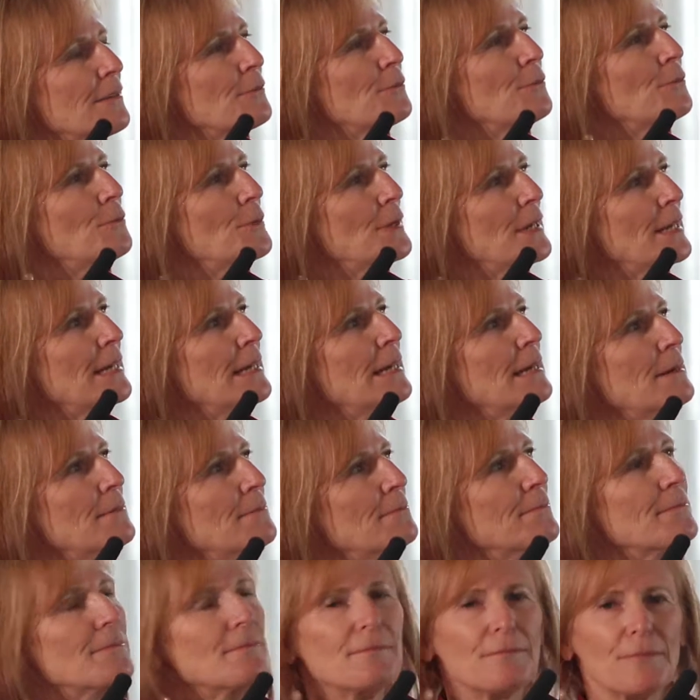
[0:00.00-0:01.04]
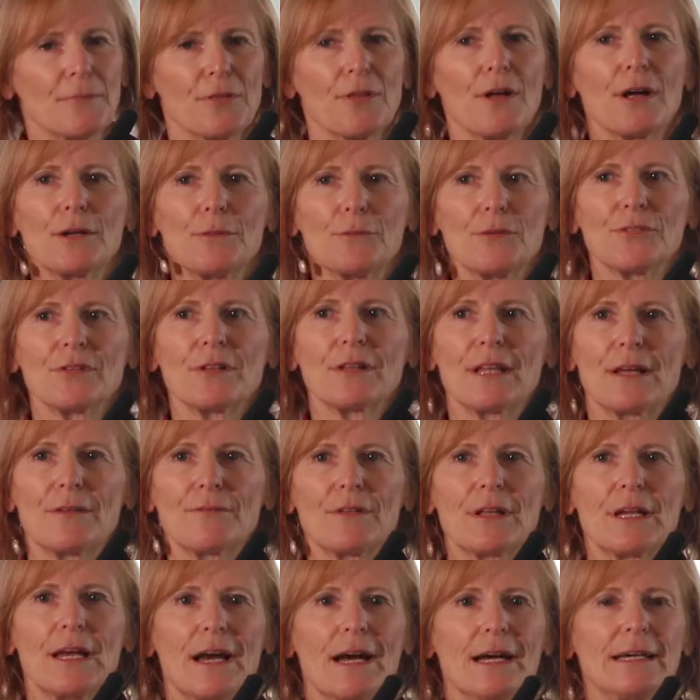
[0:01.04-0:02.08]
we thought it was a
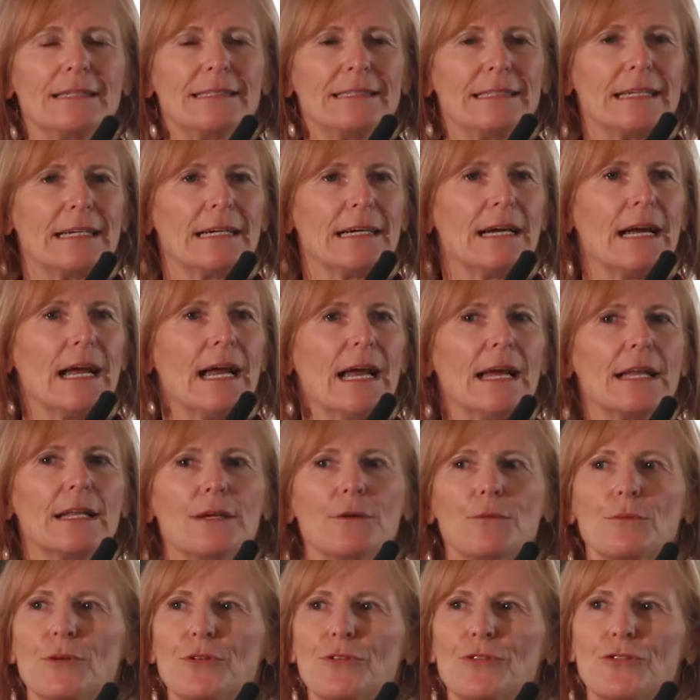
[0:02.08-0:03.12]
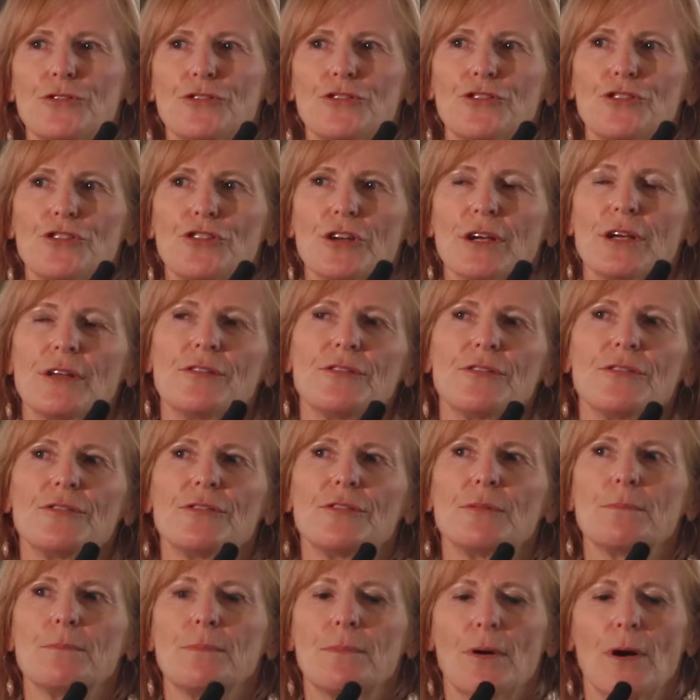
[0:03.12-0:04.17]
lovely idea, and it was
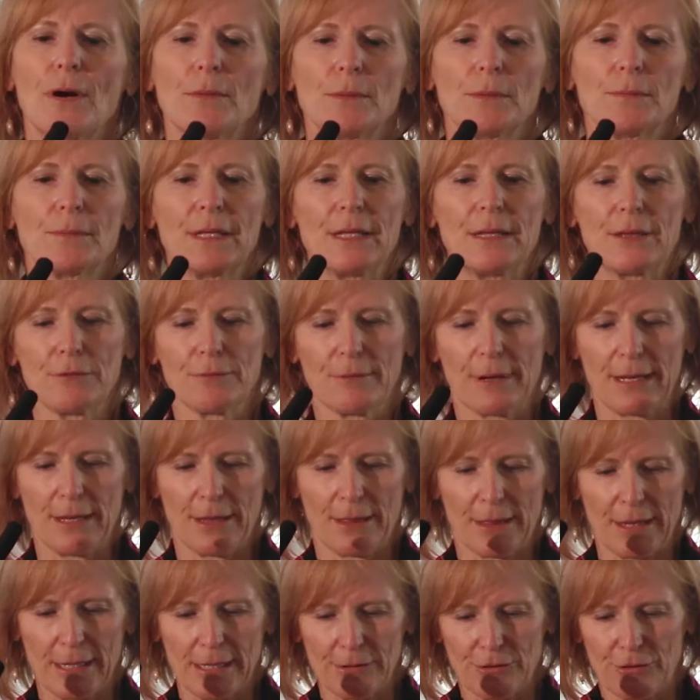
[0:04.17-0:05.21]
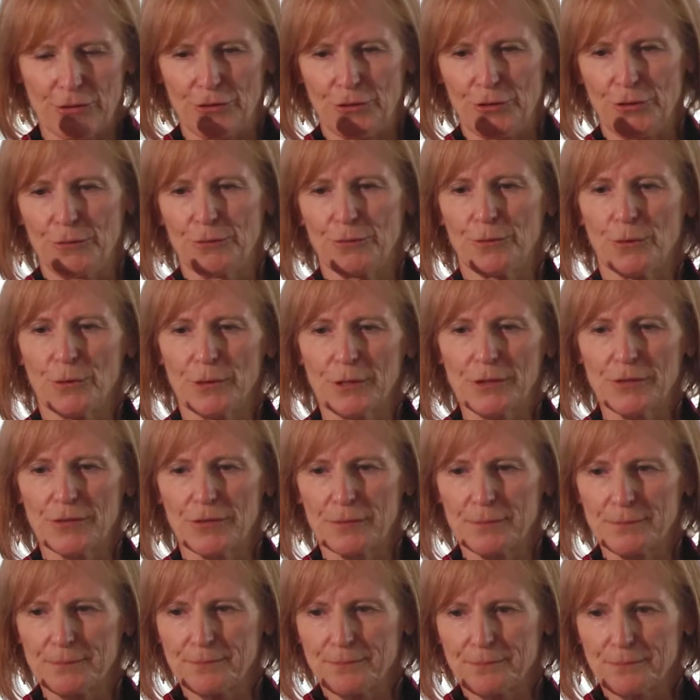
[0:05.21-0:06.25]
just probably the right thing to do for
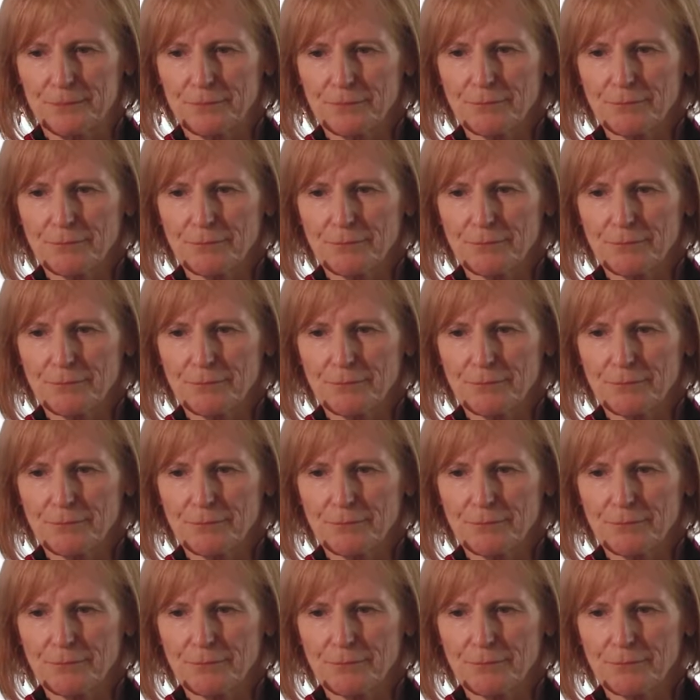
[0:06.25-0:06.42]
us.